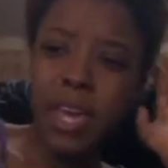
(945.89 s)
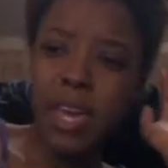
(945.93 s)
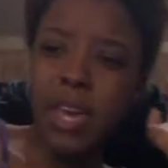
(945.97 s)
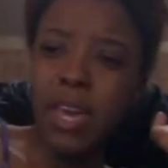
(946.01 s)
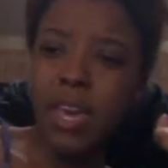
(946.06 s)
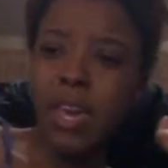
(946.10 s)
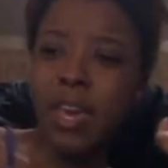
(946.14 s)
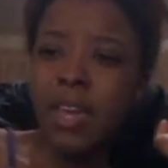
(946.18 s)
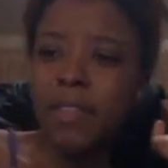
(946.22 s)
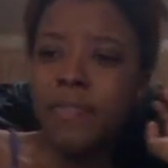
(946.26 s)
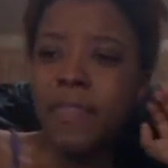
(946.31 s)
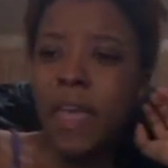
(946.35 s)

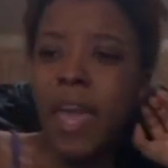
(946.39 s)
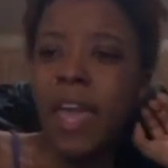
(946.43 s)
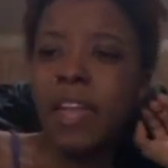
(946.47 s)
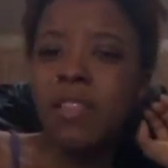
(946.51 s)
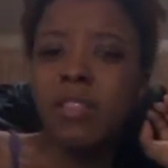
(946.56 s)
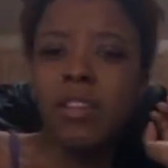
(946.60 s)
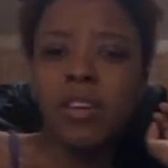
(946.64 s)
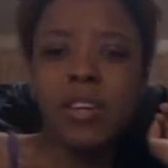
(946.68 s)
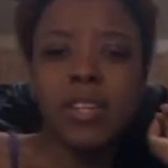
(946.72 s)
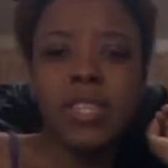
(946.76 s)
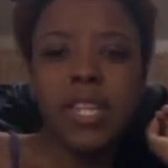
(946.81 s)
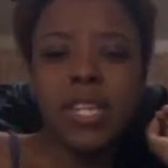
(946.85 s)
And they
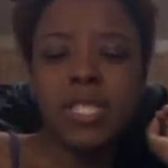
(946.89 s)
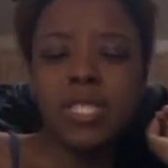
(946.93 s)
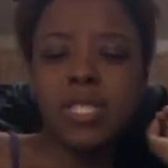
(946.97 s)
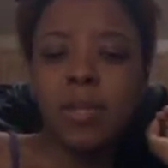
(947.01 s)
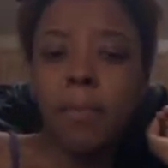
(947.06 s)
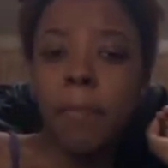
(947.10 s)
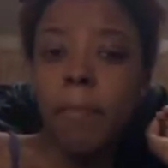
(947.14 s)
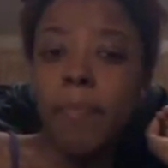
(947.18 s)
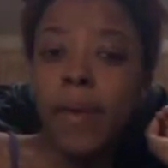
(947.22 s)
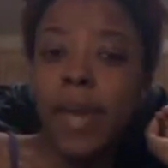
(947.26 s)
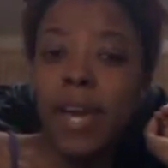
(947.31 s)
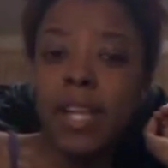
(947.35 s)
looking at
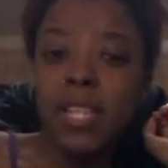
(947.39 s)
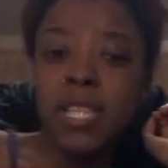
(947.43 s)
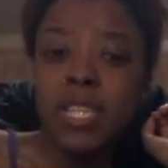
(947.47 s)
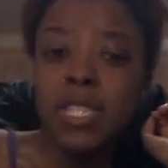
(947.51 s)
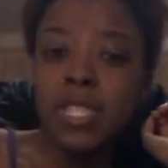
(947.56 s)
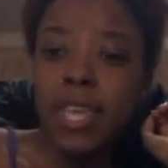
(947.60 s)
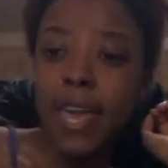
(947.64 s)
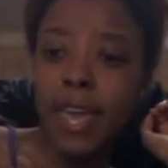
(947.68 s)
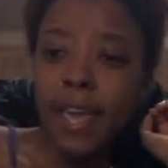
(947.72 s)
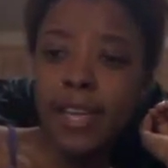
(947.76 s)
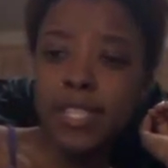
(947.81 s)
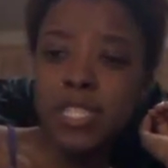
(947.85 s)
some belly
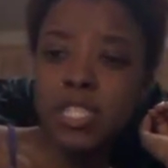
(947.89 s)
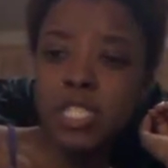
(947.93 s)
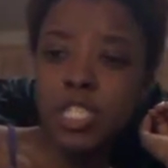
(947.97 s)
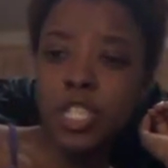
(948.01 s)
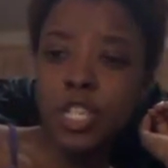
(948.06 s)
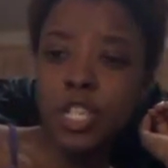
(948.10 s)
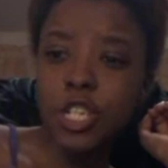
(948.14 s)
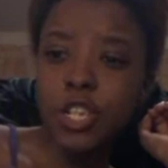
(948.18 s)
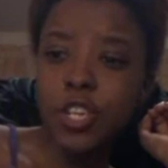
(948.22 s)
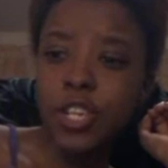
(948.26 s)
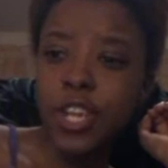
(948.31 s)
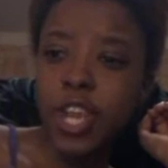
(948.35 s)

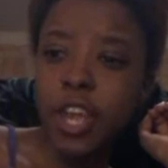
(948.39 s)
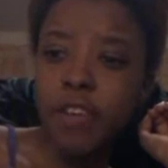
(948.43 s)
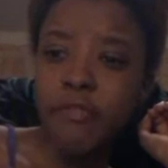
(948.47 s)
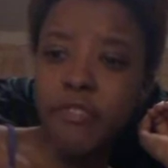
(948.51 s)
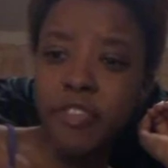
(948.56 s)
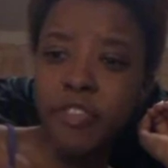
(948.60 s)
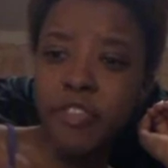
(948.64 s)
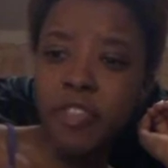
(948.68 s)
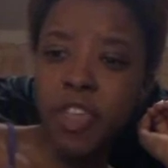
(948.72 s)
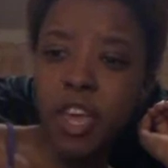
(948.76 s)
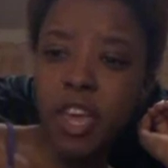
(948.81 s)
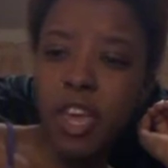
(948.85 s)
dancer and
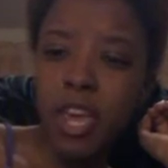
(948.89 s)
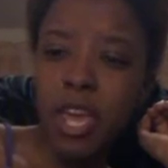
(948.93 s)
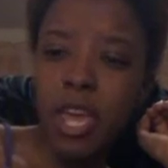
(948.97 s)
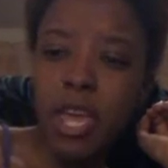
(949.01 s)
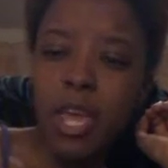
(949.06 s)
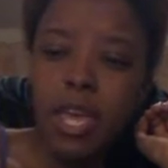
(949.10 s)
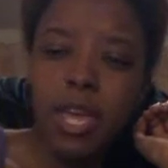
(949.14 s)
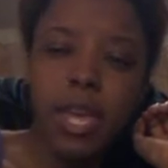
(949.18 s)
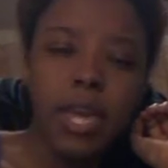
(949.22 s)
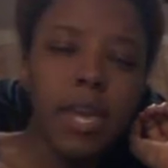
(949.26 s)
everything,